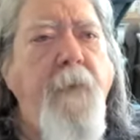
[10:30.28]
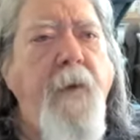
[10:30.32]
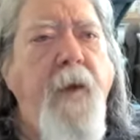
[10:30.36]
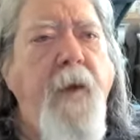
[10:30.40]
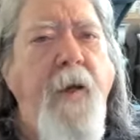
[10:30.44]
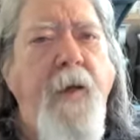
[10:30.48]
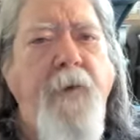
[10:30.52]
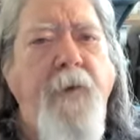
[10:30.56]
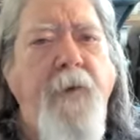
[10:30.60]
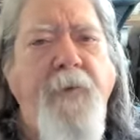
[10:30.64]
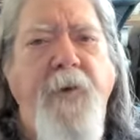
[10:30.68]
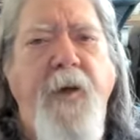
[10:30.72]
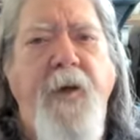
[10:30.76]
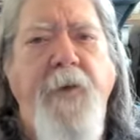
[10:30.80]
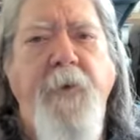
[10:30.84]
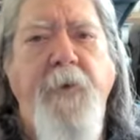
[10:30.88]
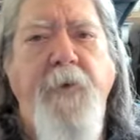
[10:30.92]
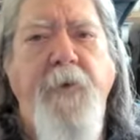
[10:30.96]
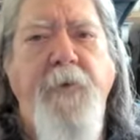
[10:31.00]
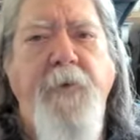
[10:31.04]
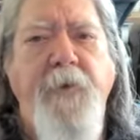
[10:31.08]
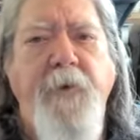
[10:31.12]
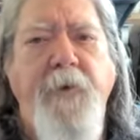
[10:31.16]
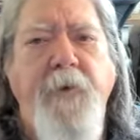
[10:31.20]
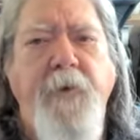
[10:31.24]
as
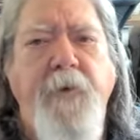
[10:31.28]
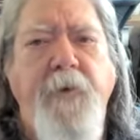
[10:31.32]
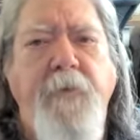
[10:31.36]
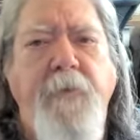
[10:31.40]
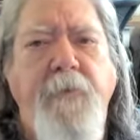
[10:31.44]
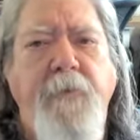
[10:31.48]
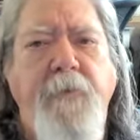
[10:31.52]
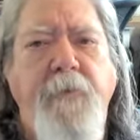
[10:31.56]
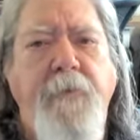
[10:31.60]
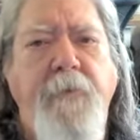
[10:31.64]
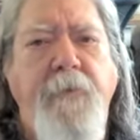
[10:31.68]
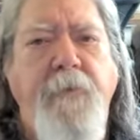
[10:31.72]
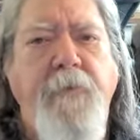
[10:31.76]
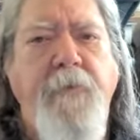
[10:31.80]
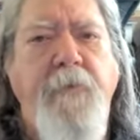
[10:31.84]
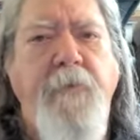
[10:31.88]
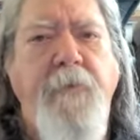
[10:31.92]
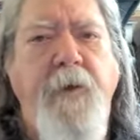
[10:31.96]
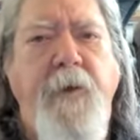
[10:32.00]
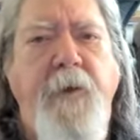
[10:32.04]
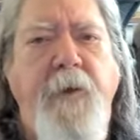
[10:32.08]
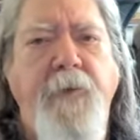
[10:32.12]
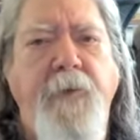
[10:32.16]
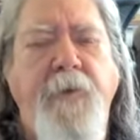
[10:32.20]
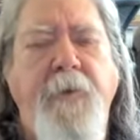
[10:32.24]
energy,
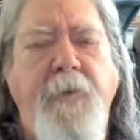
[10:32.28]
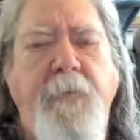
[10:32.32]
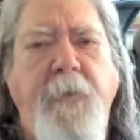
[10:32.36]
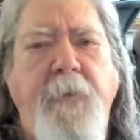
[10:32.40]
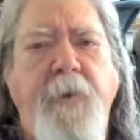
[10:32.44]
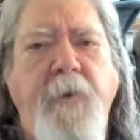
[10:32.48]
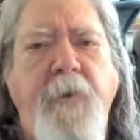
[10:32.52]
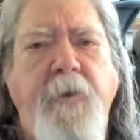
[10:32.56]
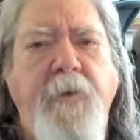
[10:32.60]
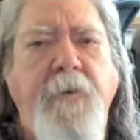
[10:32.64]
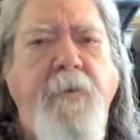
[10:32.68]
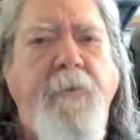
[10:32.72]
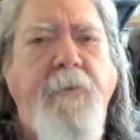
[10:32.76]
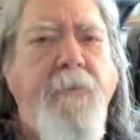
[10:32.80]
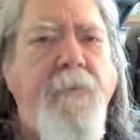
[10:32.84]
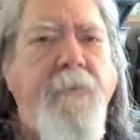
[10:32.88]
as spirit.